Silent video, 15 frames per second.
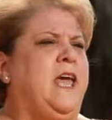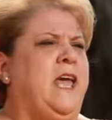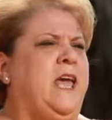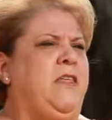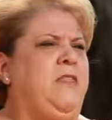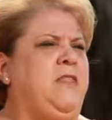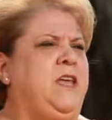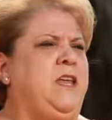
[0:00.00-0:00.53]

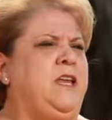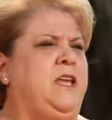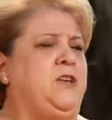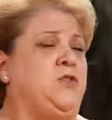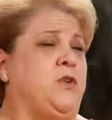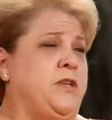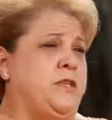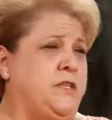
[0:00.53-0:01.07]
And then he
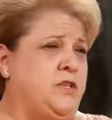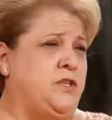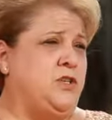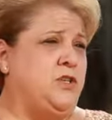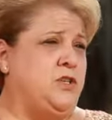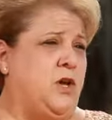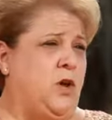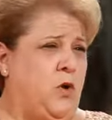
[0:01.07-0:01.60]

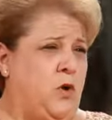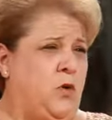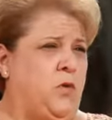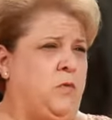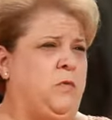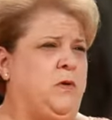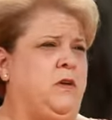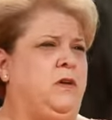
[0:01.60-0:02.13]
transitioned
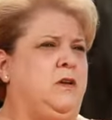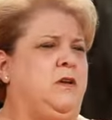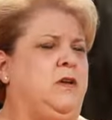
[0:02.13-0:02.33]
home